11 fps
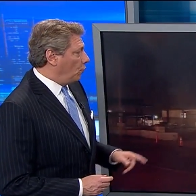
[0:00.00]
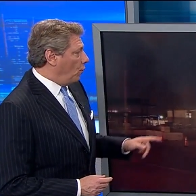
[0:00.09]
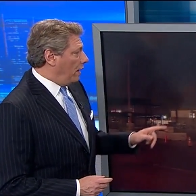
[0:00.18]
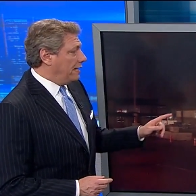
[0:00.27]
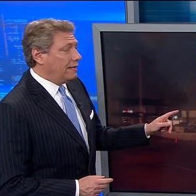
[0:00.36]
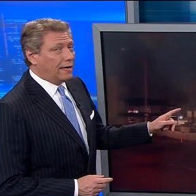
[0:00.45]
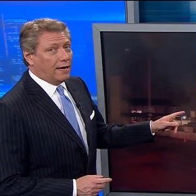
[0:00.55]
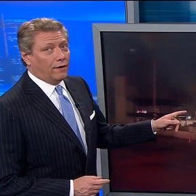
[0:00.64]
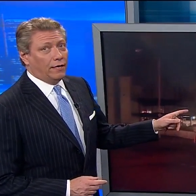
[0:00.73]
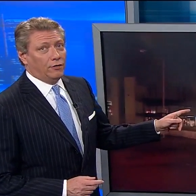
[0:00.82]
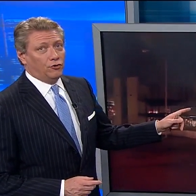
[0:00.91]
Wayne
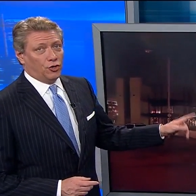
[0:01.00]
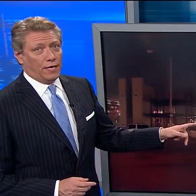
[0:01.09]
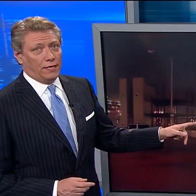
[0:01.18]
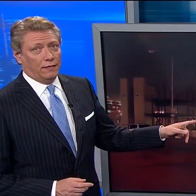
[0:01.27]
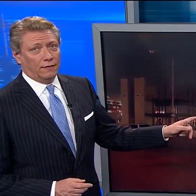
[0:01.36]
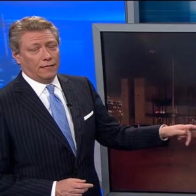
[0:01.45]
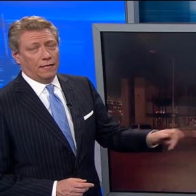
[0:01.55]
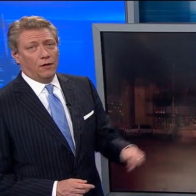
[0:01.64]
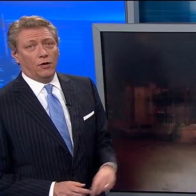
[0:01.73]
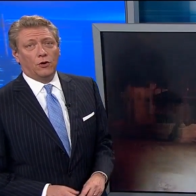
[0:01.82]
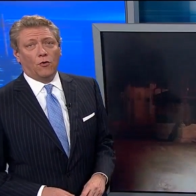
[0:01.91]
County Jail
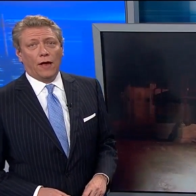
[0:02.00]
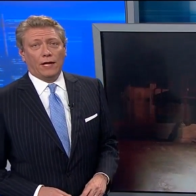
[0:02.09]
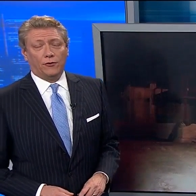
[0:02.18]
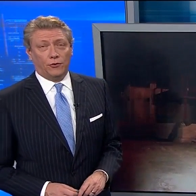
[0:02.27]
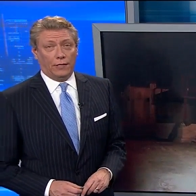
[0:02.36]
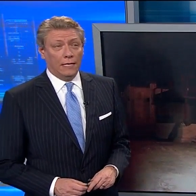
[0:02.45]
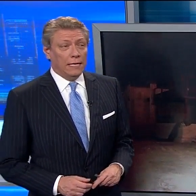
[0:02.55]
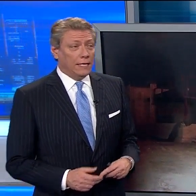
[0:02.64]
sitting on Gratiot.